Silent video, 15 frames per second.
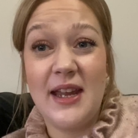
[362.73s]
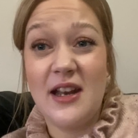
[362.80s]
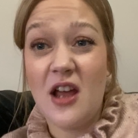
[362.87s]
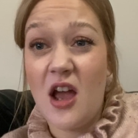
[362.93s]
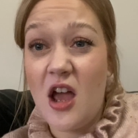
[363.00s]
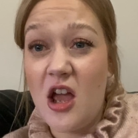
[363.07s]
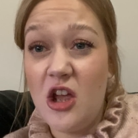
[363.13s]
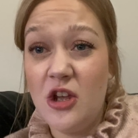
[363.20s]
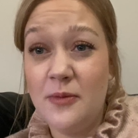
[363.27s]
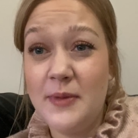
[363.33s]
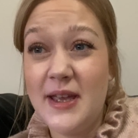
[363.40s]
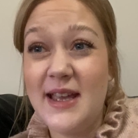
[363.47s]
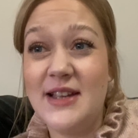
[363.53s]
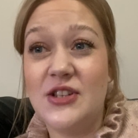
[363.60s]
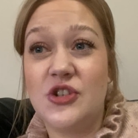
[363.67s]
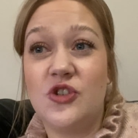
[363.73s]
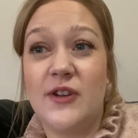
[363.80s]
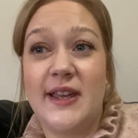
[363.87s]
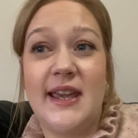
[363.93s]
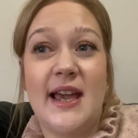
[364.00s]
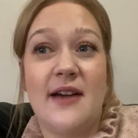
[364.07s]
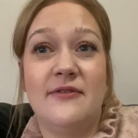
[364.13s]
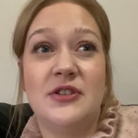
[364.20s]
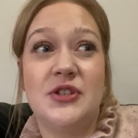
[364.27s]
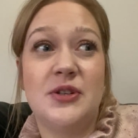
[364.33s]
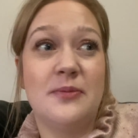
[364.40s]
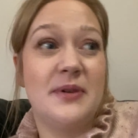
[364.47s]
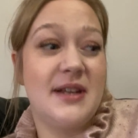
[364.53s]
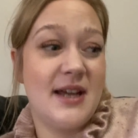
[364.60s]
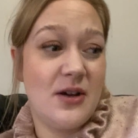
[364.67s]
at home, it's tricky having
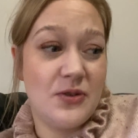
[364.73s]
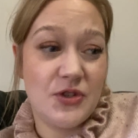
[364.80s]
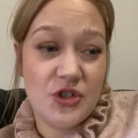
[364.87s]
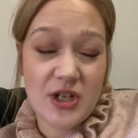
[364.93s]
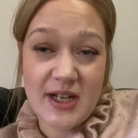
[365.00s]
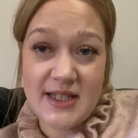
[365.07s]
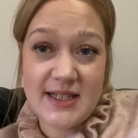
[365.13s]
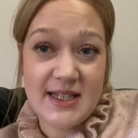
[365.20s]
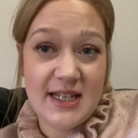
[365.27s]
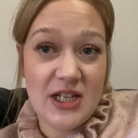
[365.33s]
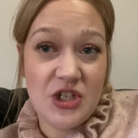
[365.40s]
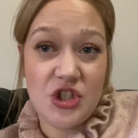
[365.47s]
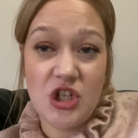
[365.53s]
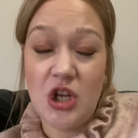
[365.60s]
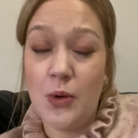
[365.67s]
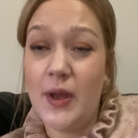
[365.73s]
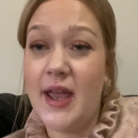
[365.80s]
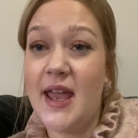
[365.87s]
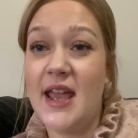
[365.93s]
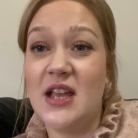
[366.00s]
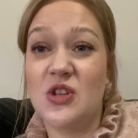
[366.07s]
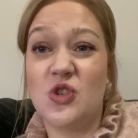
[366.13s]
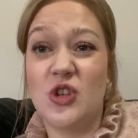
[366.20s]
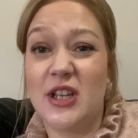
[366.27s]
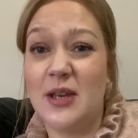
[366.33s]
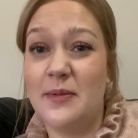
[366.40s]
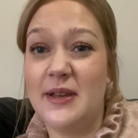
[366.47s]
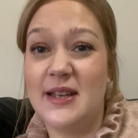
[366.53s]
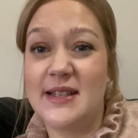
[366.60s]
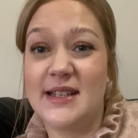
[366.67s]
somebody else try to teach you, it's tricky
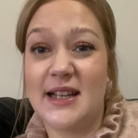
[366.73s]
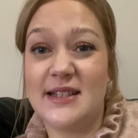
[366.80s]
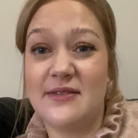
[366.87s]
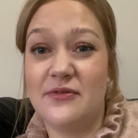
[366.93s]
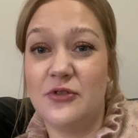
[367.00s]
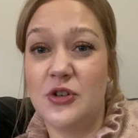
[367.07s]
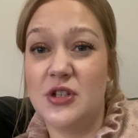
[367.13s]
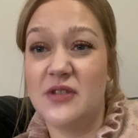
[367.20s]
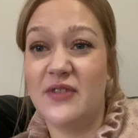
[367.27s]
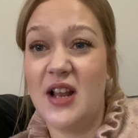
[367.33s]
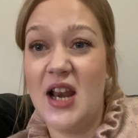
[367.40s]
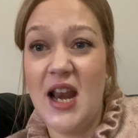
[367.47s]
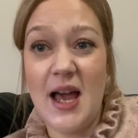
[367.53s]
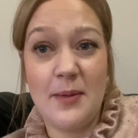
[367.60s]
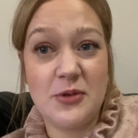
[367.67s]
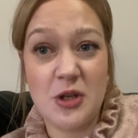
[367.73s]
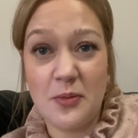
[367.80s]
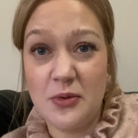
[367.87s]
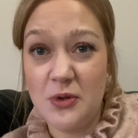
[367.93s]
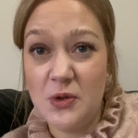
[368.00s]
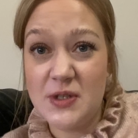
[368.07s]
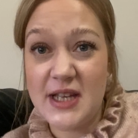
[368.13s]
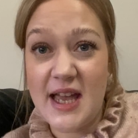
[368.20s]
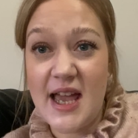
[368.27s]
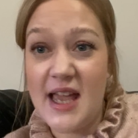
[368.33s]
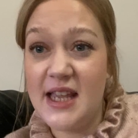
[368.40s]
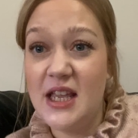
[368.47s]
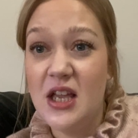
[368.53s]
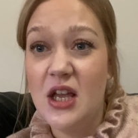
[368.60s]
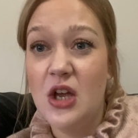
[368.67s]
being sat in front of a laptop all
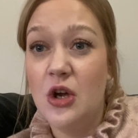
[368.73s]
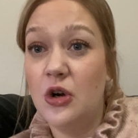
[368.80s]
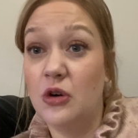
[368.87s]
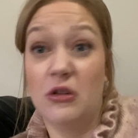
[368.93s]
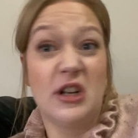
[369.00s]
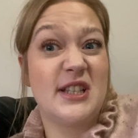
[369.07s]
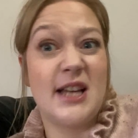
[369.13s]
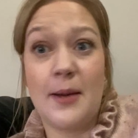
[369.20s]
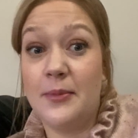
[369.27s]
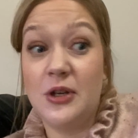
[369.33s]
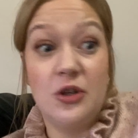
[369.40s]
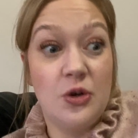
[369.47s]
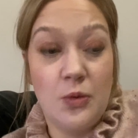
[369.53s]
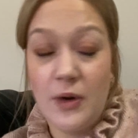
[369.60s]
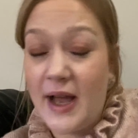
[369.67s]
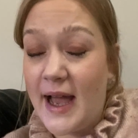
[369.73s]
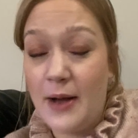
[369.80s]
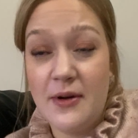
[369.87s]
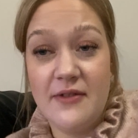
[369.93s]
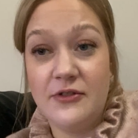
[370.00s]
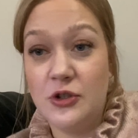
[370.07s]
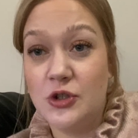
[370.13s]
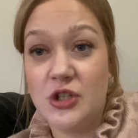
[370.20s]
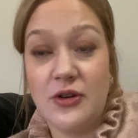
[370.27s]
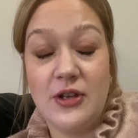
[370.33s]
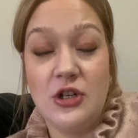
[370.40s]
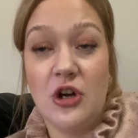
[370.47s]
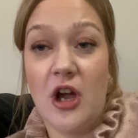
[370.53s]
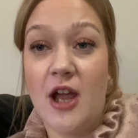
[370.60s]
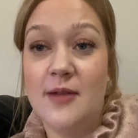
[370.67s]
day, or a tablet, or however you're doing
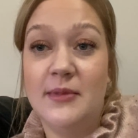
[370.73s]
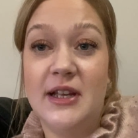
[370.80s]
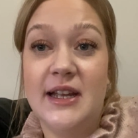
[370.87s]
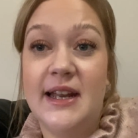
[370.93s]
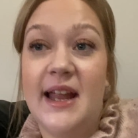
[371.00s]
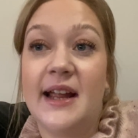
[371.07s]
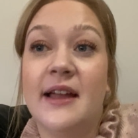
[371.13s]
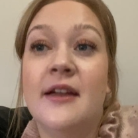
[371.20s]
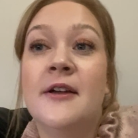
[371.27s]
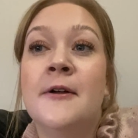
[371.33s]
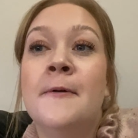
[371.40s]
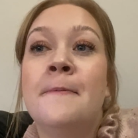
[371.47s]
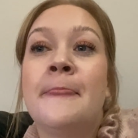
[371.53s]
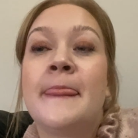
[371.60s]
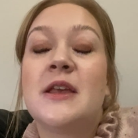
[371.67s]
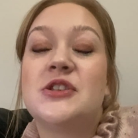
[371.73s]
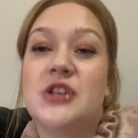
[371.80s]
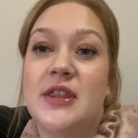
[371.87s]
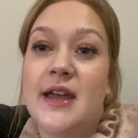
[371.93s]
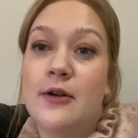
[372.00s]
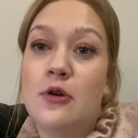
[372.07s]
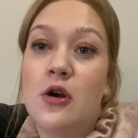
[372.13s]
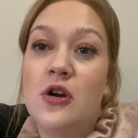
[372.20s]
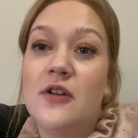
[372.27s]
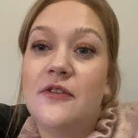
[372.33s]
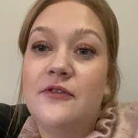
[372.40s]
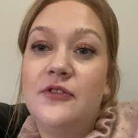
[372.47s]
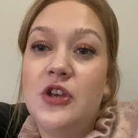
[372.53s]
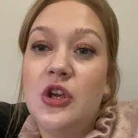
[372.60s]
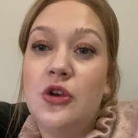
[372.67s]
your home learning. So there are a
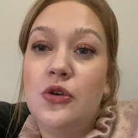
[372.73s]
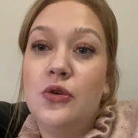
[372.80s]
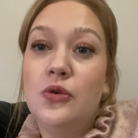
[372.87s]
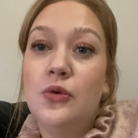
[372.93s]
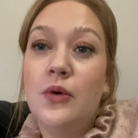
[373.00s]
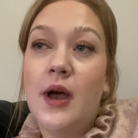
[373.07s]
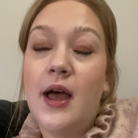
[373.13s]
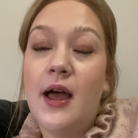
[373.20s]
few